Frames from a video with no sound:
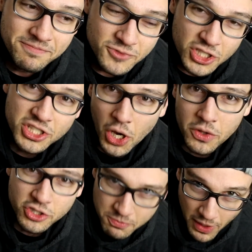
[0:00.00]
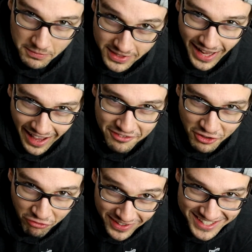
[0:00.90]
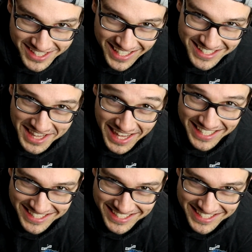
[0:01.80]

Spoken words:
just know that you're probably gonna have to fix things that they